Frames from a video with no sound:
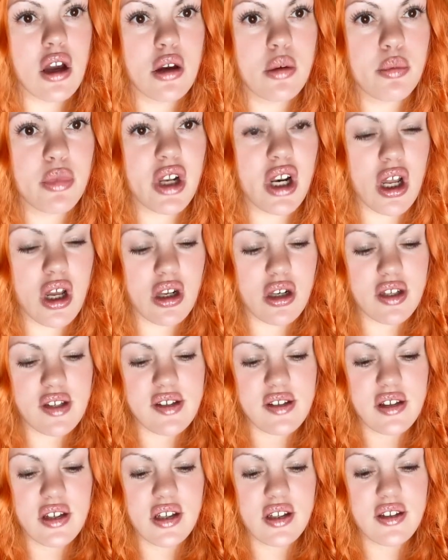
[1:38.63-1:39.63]
But
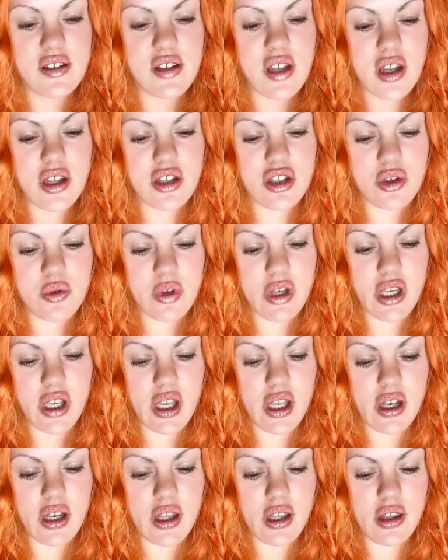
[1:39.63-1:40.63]
honestly, it's not doing
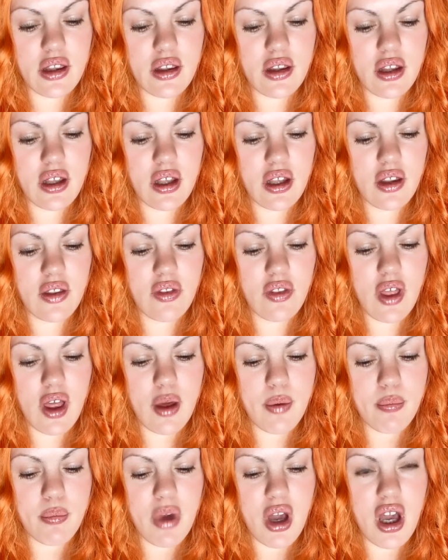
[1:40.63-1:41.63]
anything
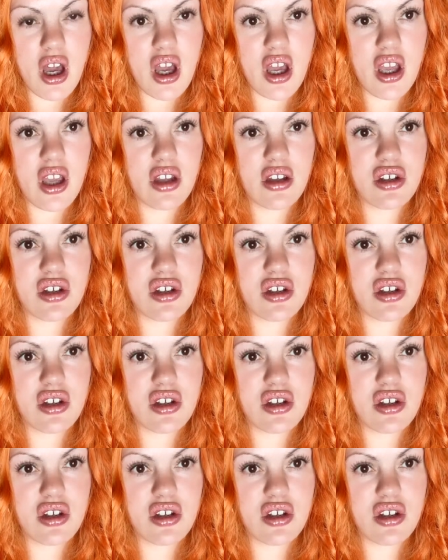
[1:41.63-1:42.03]
that my